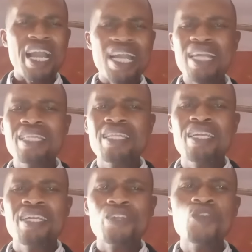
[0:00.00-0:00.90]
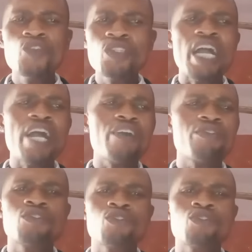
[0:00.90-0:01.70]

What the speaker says: And you don't have